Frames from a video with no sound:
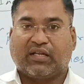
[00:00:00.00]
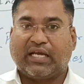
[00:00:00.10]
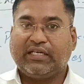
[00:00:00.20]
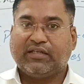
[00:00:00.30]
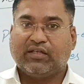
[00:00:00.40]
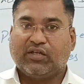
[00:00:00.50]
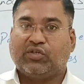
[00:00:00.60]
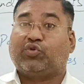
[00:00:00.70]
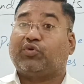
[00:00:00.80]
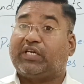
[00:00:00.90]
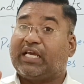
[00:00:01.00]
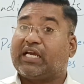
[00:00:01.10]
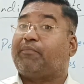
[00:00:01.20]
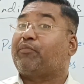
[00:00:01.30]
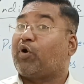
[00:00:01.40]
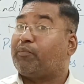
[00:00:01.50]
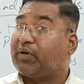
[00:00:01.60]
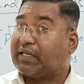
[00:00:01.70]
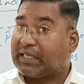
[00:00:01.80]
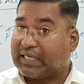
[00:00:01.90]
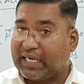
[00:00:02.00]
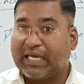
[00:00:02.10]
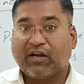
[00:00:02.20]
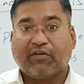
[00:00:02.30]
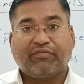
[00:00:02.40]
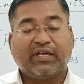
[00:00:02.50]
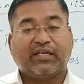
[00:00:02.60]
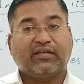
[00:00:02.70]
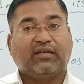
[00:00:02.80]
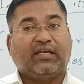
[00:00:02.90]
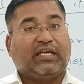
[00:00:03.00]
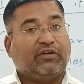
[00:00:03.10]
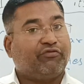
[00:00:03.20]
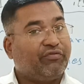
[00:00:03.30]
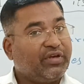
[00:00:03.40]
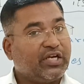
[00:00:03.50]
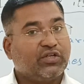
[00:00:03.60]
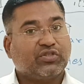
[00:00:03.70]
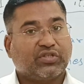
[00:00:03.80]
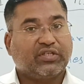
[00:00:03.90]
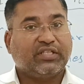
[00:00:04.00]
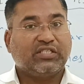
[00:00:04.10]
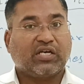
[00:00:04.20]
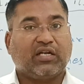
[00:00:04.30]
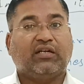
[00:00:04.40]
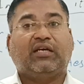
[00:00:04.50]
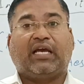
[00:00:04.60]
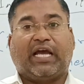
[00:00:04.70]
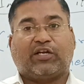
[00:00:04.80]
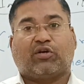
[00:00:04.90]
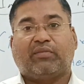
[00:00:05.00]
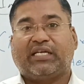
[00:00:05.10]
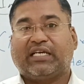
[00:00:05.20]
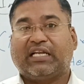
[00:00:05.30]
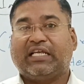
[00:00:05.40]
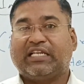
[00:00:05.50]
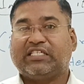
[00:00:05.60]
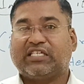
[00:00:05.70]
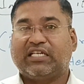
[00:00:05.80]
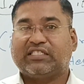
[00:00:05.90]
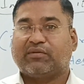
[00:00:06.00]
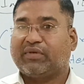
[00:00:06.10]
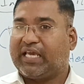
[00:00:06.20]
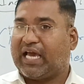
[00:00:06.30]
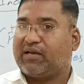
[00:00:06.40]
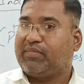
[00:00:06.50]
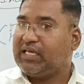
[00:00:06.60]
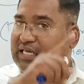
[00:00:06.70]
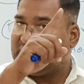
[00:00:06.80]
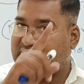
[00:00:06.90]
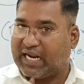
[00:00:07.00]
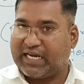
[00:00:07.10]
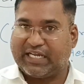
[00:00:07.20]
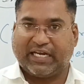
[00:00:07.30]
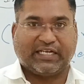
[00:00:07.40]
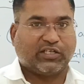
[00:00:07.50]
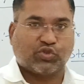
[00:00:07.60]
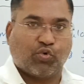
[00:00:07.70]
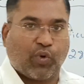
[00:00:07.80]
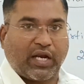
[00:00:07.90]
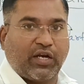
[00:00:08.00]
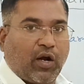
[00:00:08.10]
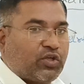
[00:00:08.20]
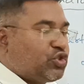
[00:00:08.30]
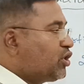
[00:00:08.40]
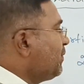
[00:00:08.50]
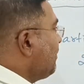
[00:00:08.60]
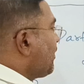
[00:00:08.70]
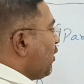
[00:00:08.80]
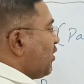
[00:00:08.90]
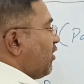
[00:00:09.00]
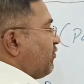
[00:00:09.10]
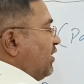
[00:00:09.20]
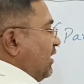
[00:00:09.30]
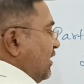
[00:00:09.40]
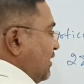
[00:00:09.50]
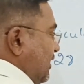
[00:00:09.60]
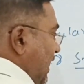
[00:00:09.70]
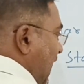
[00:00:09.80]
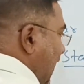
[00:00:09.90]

right? To take a proper care of it. If we understood these all, automatically regionalism can be eradicated. So one not should be proud of the